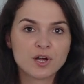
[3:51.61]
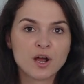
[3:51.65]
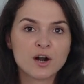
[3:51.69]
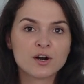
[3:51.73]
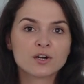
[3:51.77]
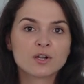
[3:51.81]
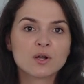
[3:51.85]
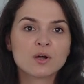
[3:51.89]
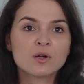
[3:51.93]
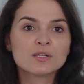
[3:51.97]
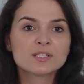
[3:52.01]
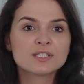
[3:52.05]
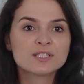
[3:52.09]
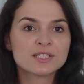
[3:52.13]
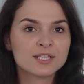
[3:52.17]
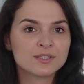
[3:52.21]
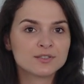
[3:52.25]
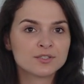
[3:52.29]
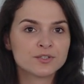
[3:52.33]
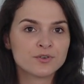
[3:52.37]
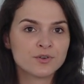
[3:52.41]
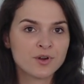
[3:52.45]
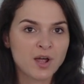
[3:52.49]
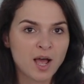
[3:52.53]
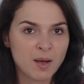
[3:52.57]
are call
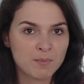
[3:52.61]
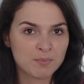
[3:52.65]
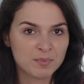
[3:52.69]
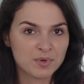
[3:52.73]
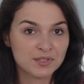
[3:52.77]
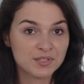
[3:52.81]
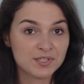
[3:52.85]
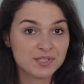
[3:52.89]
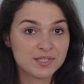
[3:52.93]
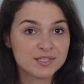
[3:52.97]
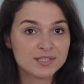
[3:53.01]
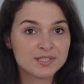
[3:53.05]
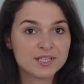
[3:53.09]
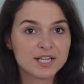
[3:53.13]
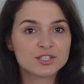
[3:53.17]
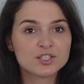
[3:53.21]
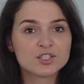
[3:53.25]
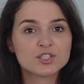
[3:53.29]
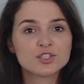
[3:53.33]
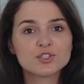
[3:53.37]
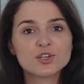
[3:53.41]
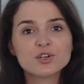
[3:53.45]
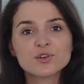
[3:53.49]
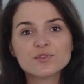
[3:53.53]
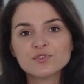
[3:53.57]
center companies that
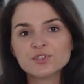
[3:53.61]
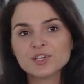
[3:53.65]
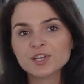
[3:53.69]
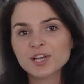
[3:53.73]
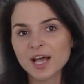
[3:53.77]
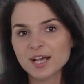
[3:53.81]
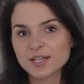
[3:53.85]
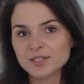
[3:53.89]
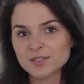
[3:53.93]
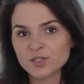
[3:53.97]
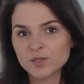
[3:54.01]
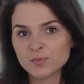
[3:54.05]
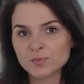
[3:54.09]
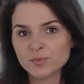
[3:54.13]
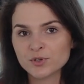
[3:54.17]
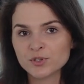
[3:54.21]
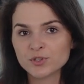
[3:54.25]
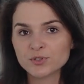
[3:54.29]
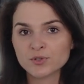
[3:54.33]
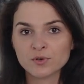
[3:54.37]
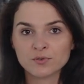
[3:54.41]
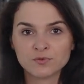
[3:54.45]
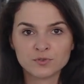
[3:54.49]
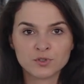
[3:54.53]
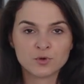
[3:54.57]
serve the
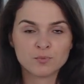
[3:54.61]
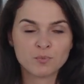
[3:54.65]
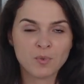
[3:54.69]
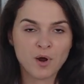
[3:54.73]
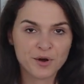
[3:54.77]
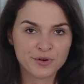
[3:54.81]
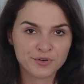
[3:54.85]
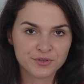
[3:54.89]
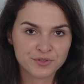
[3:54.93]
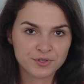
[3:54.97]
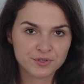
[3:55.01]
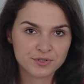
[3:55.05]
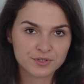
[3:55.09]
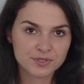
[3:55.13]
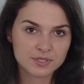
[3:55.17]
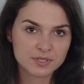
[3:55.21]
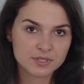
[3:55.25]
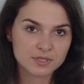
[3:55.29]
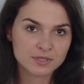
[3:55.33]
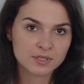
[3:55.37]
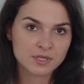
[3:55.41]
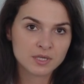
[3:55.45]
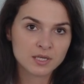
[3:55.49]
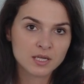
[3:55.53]
customers of their partners.